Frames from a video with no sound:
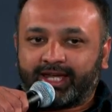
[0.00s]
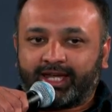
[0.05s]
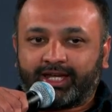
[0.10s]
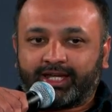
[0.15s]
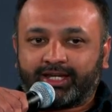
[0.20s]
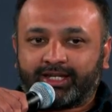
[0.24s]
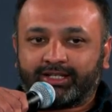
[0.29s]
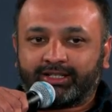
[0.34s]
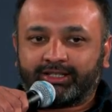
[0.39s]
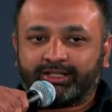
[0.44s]

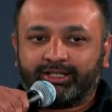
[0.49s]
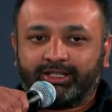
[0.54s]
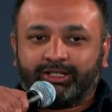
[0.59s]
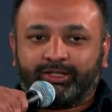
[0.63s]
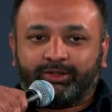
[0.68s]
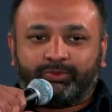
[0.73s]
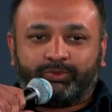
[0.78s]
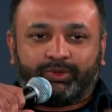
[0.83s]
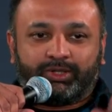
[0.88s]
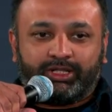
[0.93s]
And
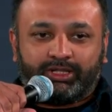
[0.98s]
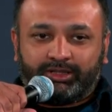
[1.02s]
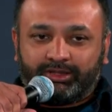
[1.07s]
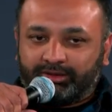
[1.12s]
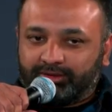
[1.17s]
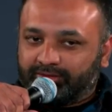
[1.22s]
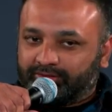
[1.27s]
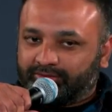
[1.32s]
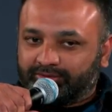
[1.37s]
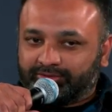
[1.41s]

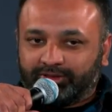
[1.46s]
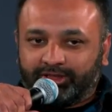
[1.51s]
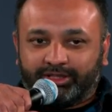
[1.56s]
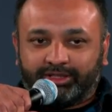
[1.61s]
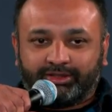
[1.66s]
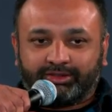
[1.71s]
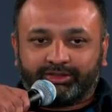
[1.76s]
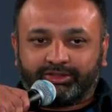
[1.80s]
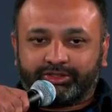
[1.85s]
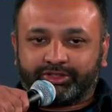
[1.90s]
while
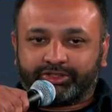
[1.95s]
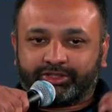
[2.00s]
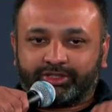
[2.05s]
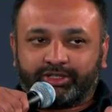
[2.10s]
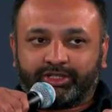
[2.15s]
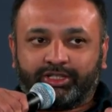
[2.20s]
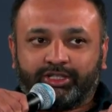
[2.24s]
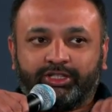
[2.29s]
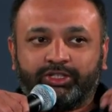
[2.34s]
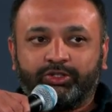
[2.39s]
there's
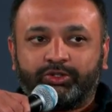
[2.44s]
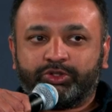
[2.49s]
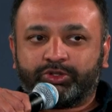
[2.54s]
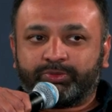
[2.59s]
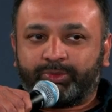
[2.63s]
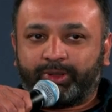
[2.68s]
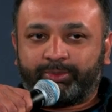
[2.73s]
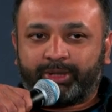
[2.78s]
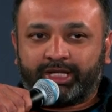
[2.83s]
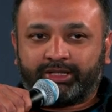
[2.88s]
a huge
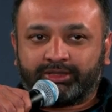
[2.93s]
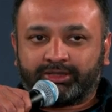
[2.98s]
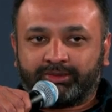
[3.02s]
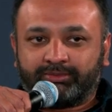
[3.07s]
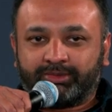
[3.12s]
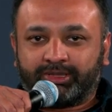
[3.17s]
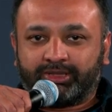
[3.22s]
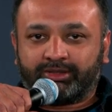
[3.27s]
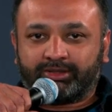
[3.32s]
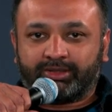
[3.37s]

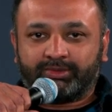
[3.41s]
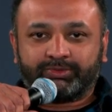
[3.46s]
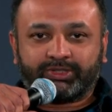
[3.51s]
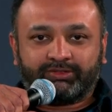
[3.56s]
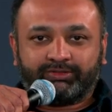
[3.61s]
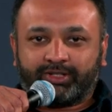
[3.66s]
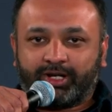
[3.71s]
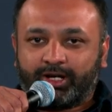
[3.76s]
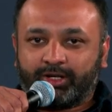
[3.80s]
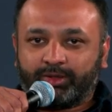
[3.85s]
momentum in terms
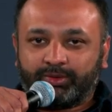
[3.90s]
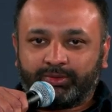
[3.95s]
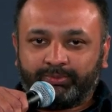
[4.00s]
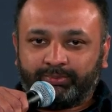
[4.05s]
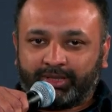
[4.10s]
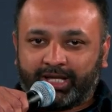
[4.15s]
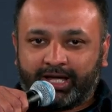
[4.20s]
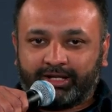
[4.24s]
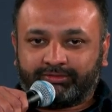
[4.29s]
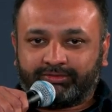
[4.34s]
of how
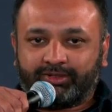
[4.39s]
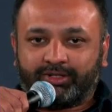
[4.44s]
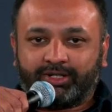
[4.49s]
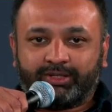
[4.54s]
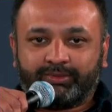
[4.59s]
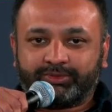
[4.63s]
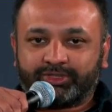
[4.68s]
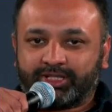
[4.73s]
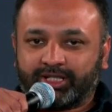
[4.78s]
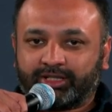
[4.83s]
platforms,